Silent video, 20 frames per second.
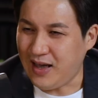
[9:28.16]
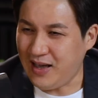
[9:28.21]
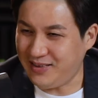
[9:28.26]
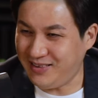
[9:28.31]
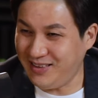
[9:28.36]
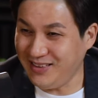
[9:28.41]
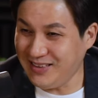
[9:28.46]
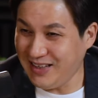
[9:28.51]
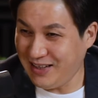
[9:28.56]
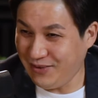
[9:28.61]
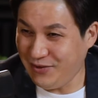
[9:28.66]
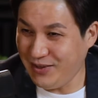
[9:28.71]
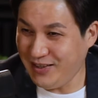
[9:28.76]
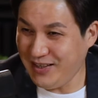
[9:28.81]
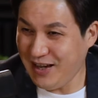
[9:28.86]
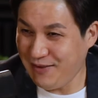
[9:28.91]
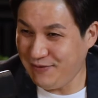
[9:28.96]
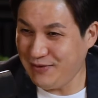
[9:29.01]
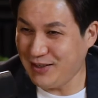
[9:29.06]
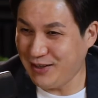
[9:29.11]
I think they are
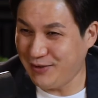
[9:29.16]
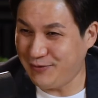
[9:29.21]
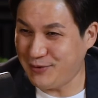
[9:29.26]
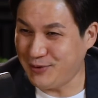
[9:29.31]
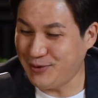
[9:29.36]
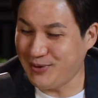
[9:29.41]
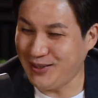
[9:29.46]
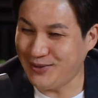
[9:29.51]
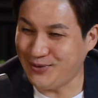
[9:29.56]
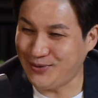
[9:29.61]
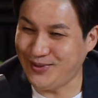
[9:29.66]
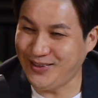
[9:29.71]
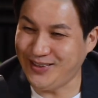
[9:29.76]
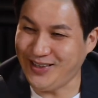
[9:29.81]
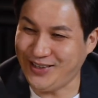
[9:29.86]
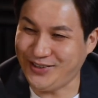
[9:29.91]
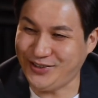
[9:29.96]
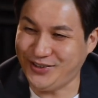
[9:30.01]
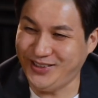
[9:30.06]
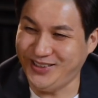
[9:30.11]
really having a field day
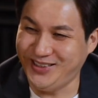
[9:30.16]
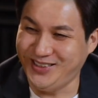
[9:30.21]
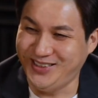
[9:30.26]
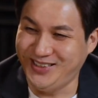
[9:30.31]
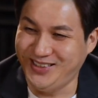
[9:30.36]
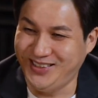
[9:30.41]
today, actually.